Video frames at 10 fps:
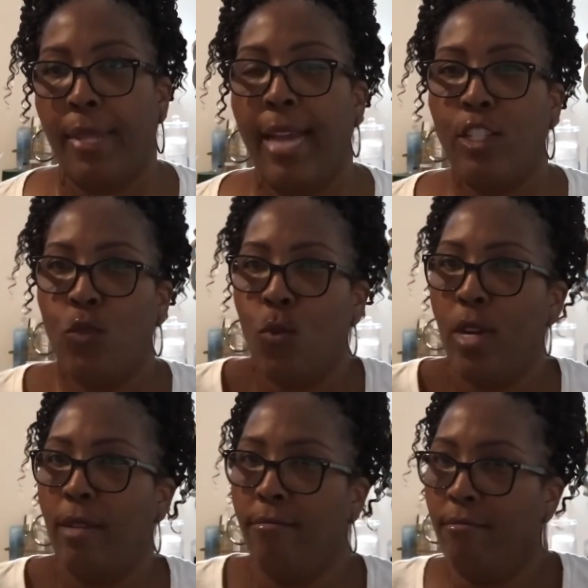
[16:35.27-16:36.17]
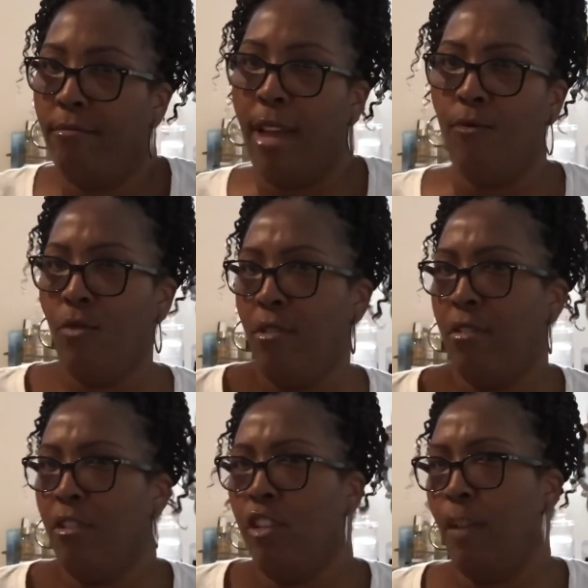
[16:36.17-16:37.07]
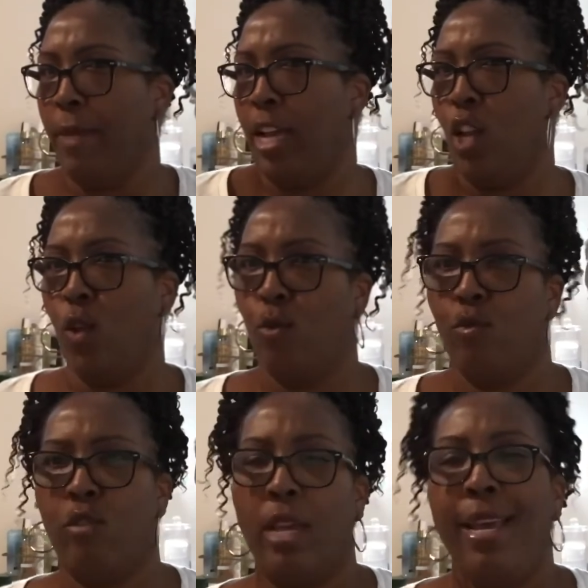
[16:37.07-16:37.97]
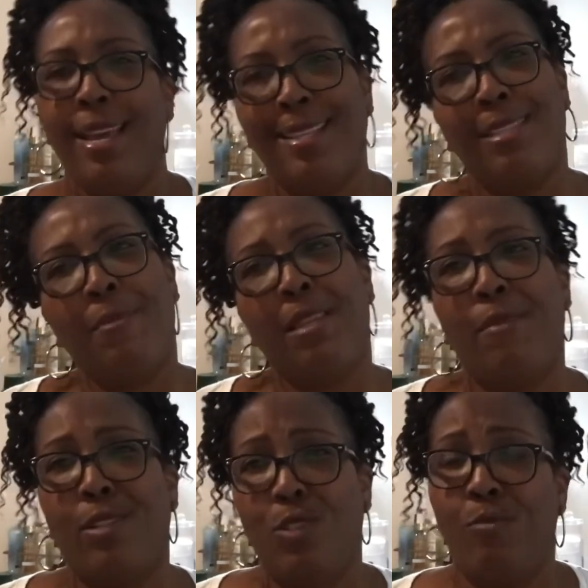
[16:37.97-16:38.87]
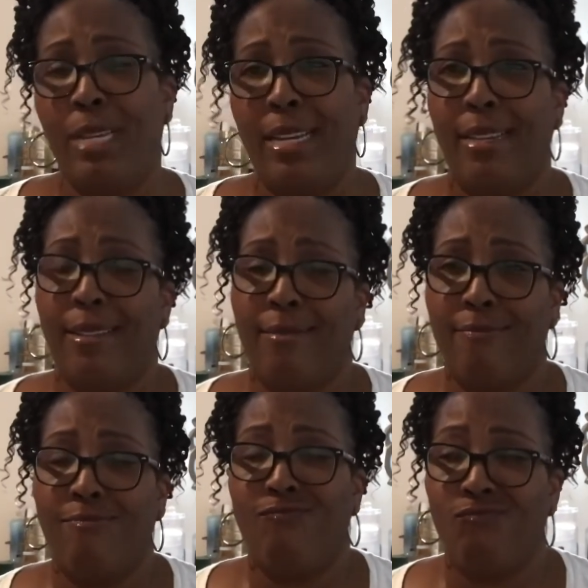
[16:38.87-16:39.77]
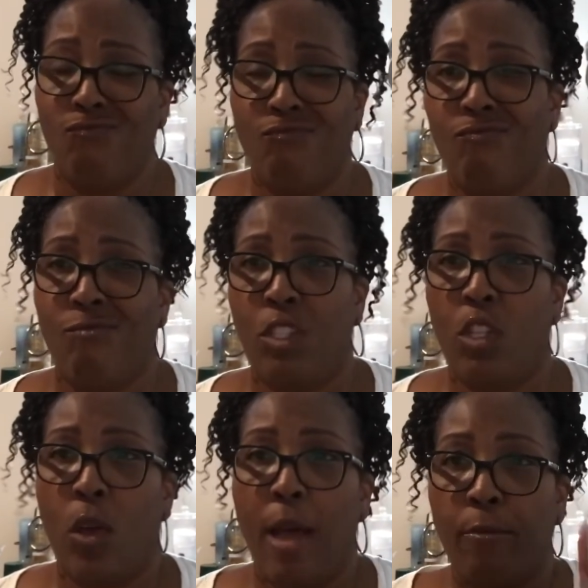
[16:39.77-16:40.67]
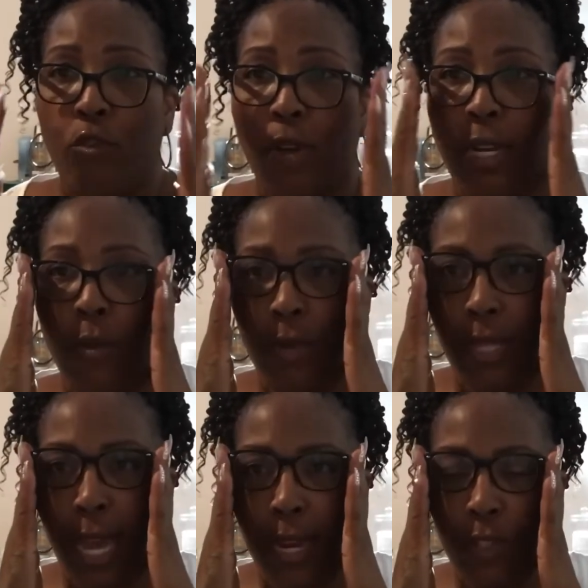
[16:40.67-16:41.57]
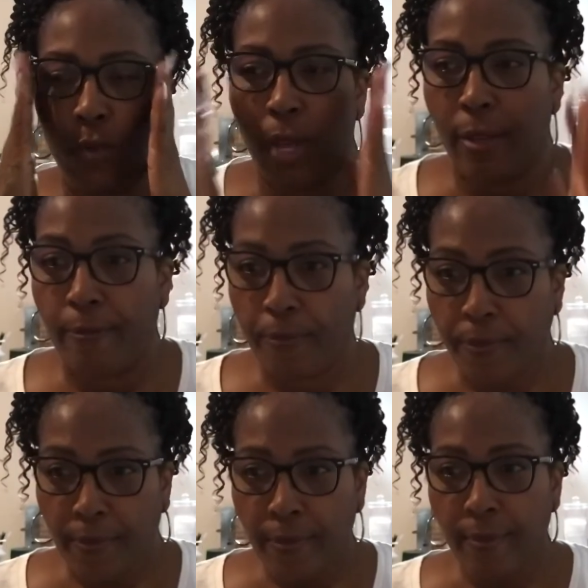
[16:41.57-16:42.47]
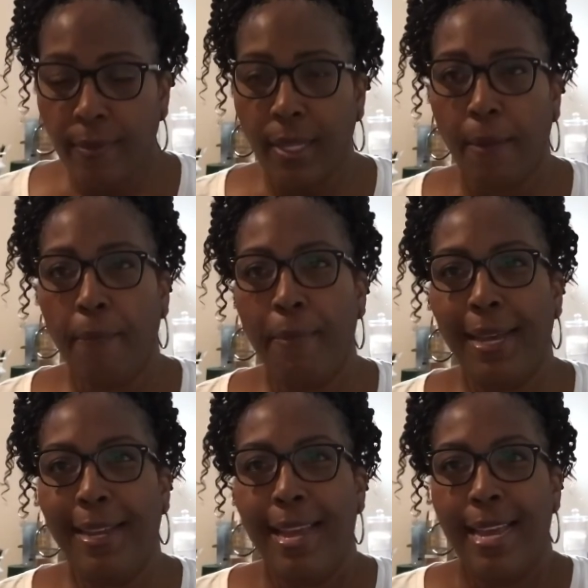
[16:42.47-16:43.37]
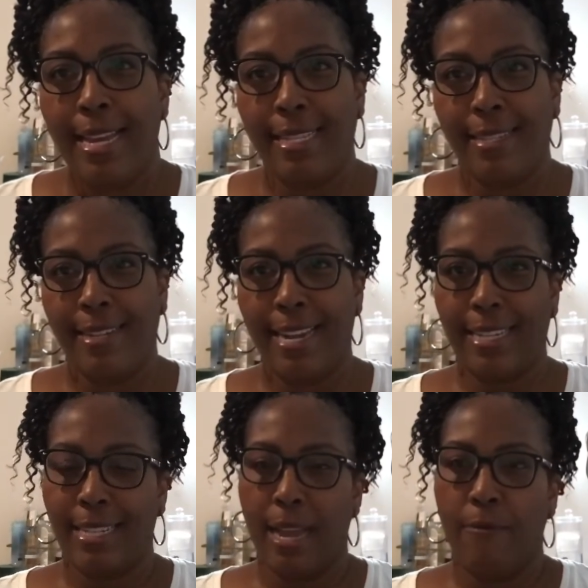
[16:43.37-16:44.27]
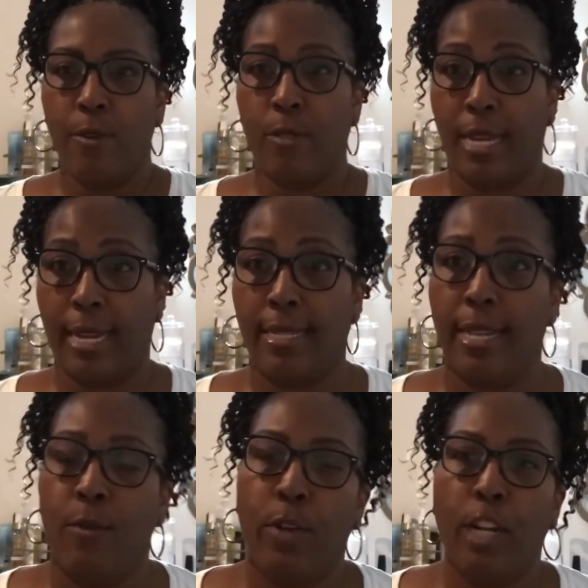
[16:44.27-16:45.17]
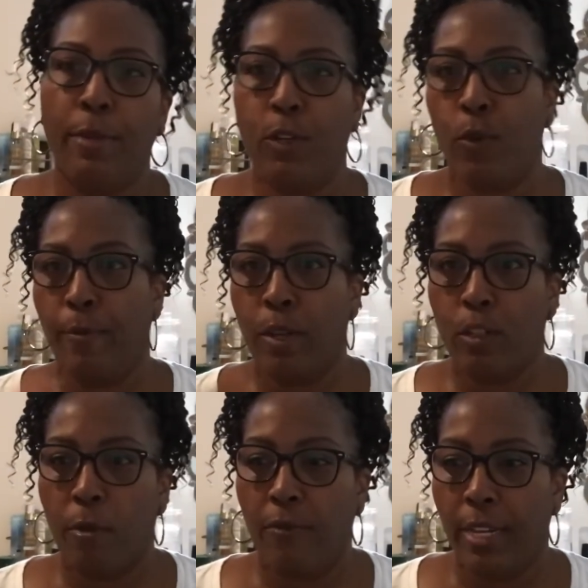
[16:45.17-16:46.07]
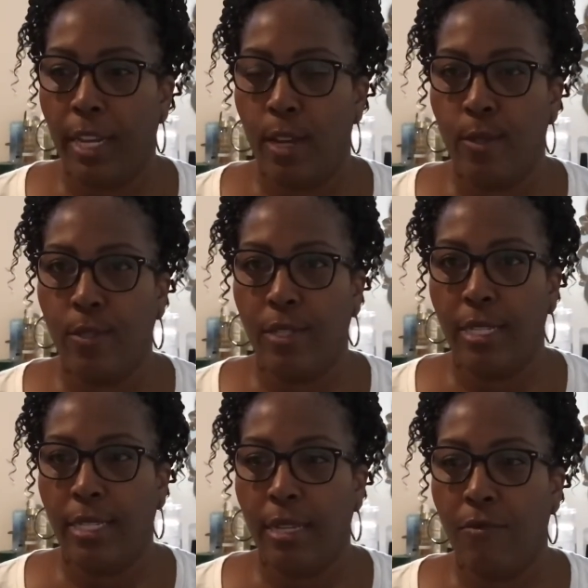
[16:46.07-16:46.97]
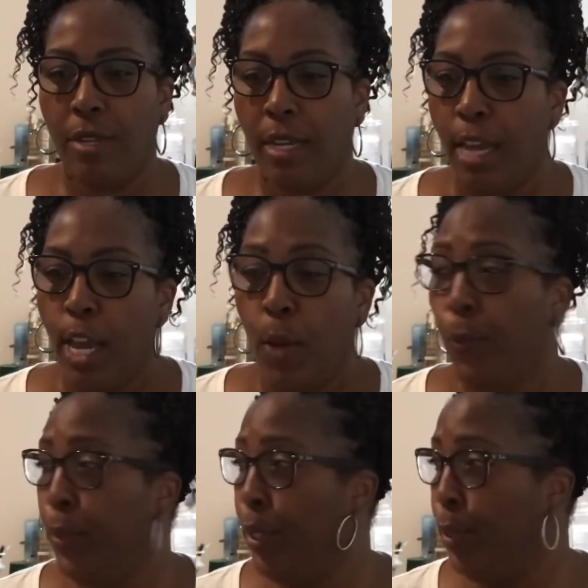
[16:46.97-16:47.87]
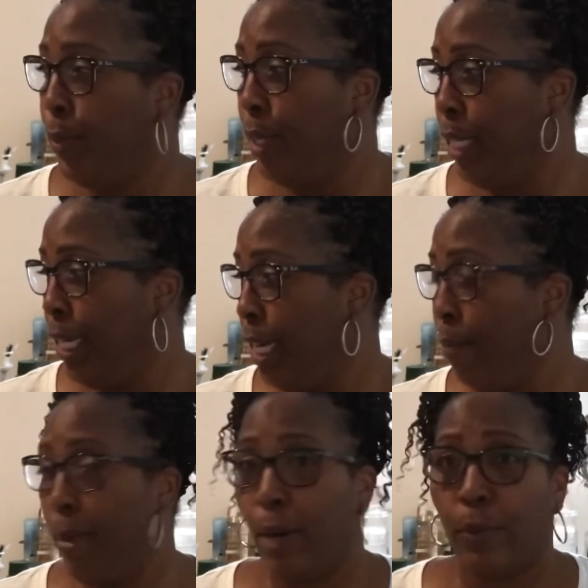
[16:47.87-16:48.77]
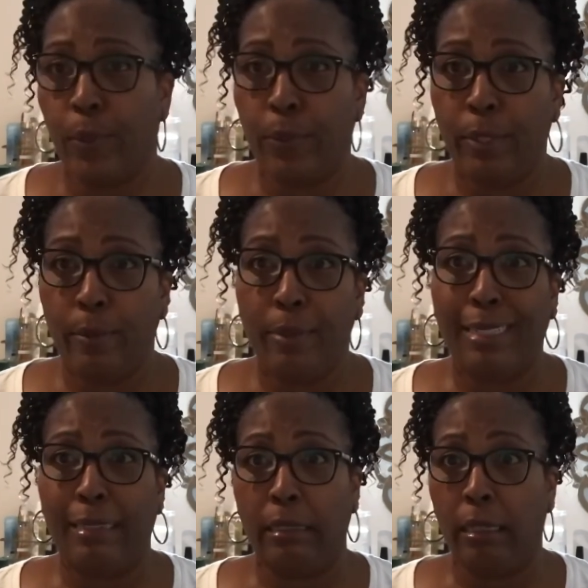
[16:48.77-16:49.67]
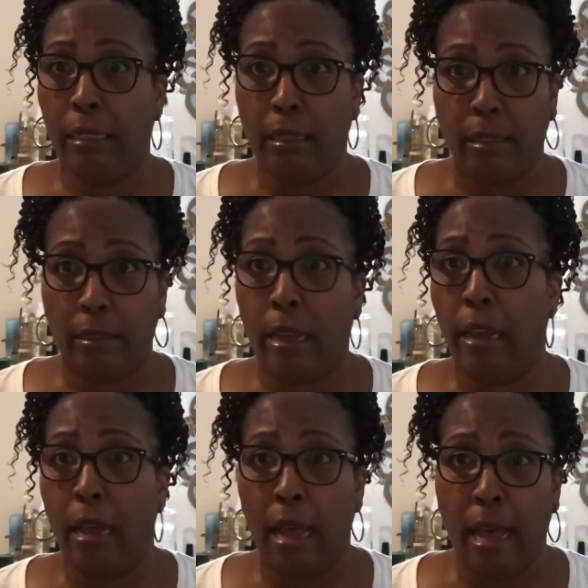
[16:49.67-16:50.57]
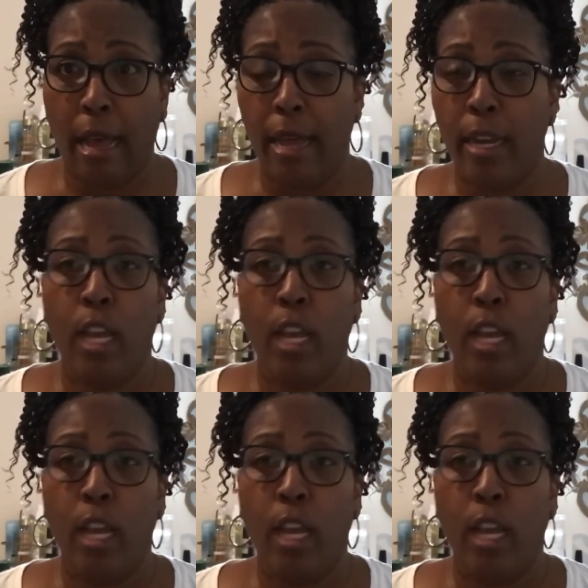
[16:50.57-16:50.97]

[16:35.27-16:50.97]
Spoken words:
I just wanna look good in clothes. And some of them are too big, so I'm struggling with that as well. But until the next time, folks, like I said, we're going to be doing multiple videos this evening. We're going to do clean up my room with me because it is a hot